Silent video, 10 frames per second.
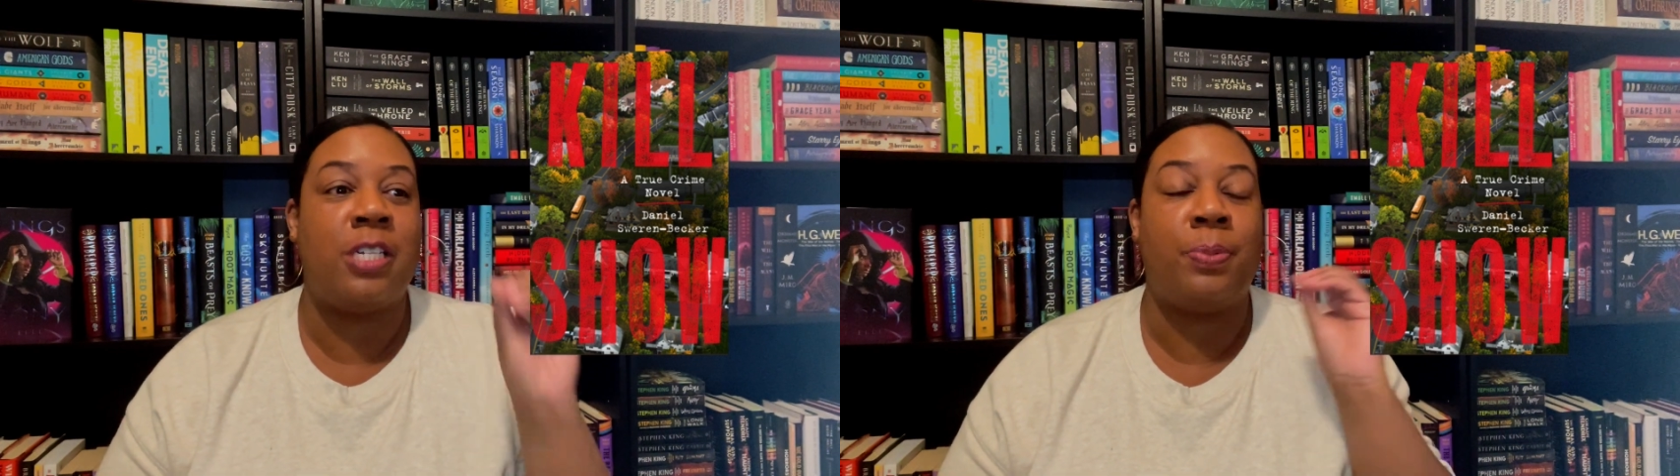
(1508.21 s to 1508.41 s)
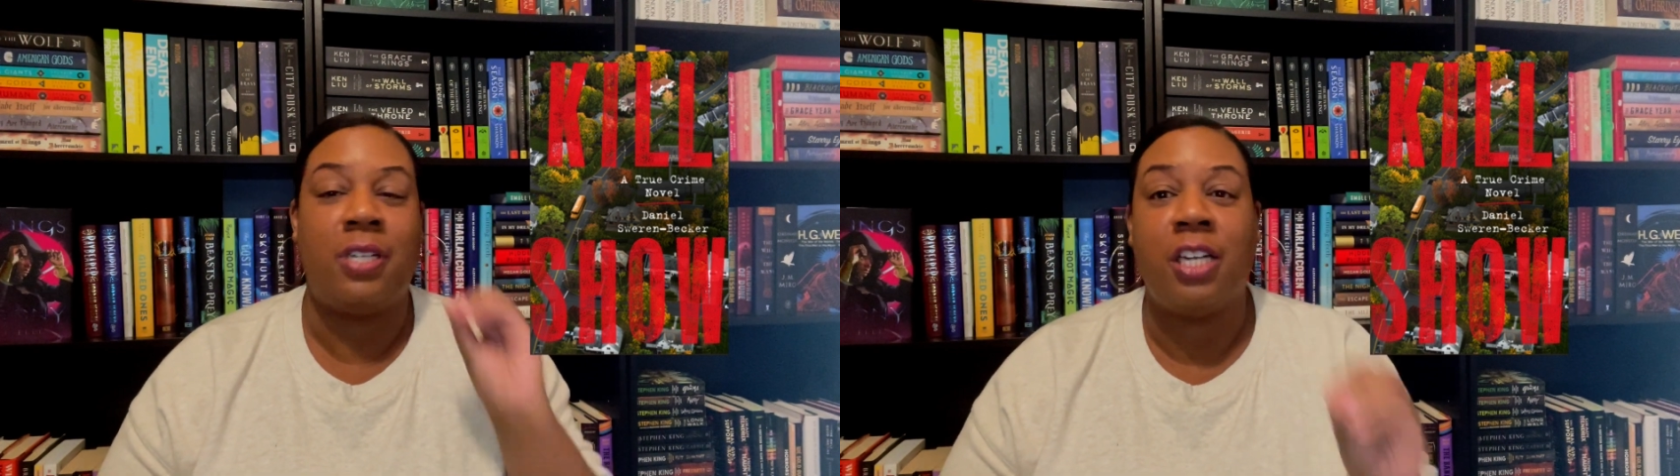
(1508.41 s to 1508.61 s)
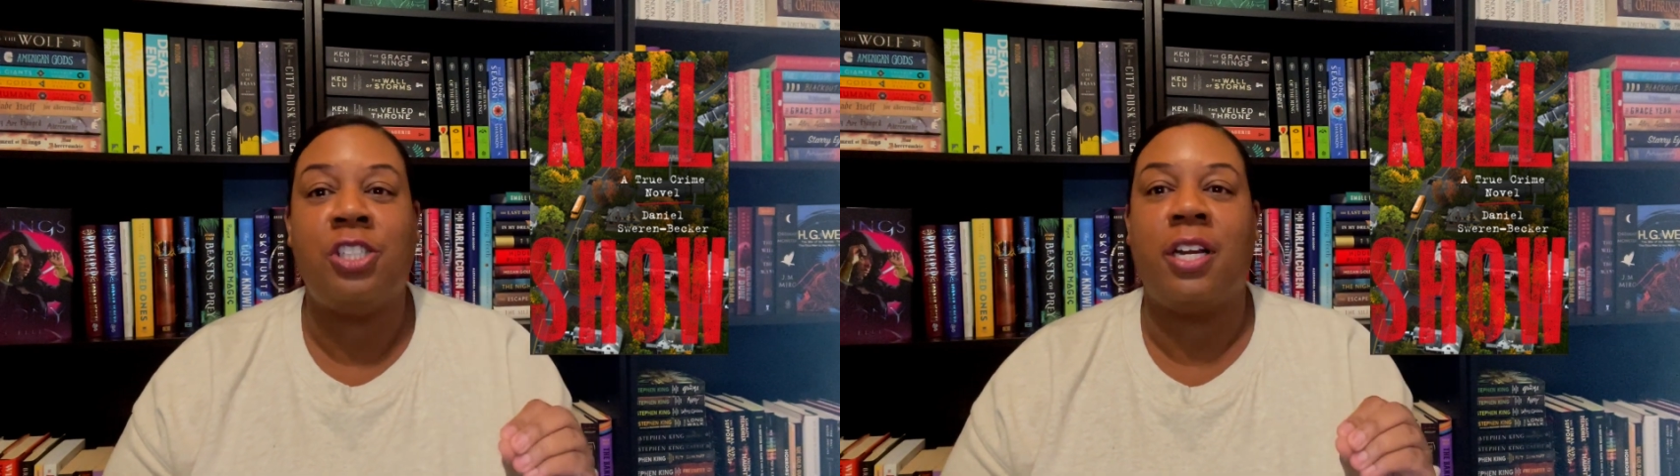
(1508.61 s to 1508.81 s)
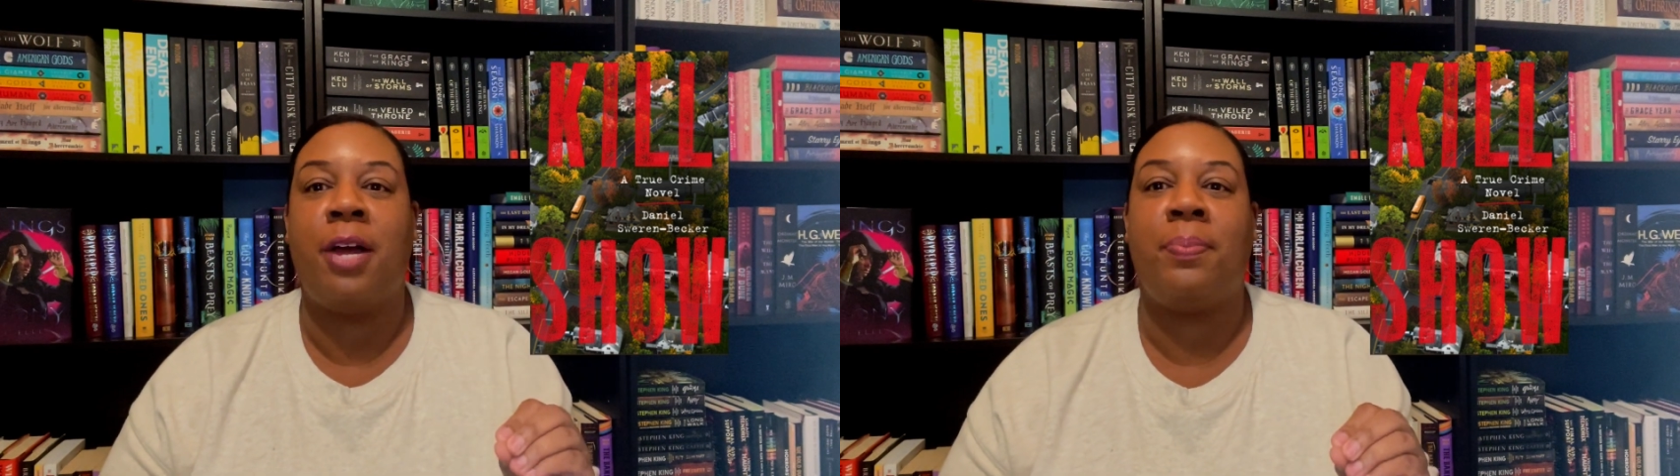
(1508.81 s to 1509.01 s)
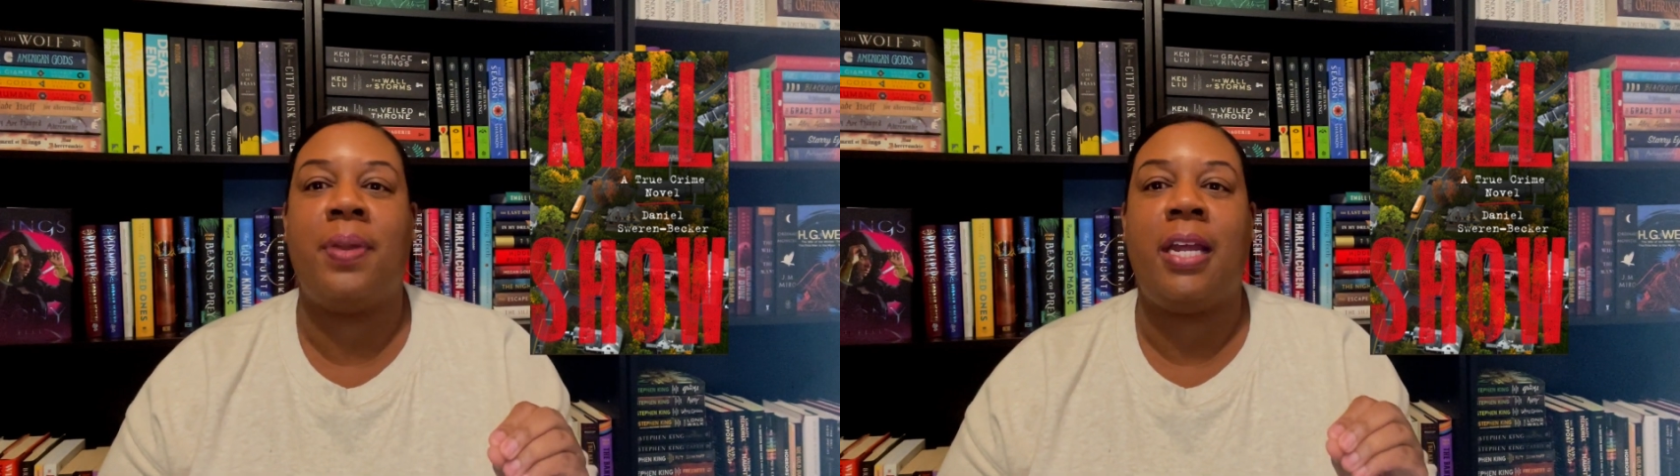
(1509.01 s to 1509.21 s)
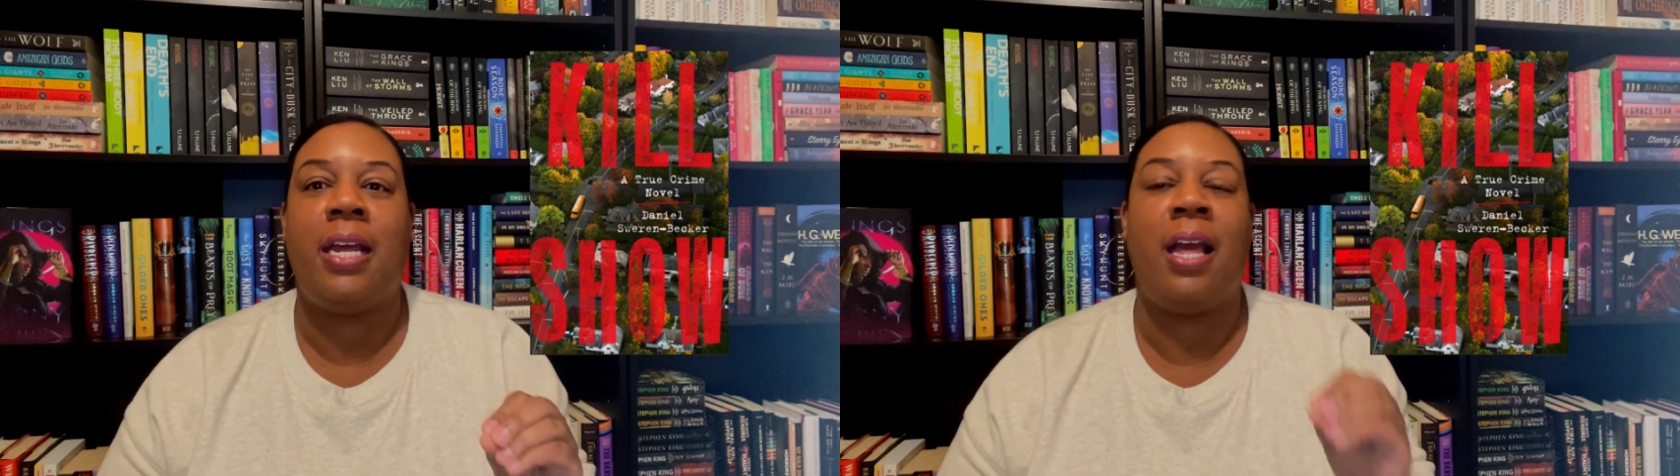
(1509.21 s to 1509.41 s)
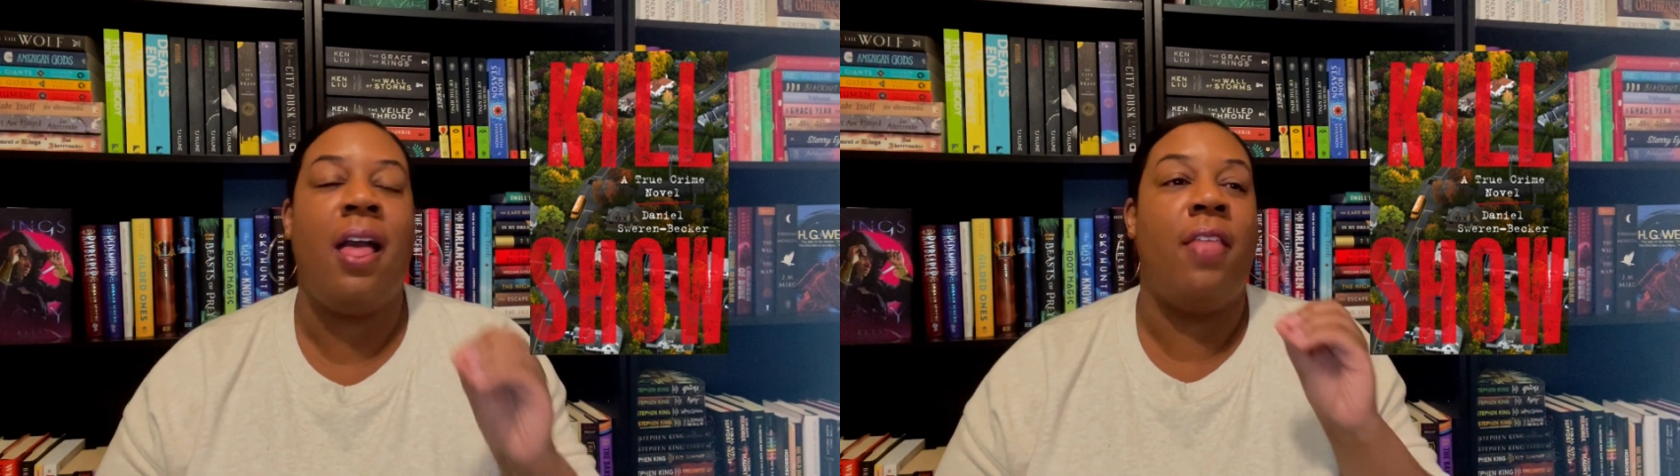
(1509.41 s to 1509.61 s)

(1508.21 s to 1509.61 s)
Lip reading: production company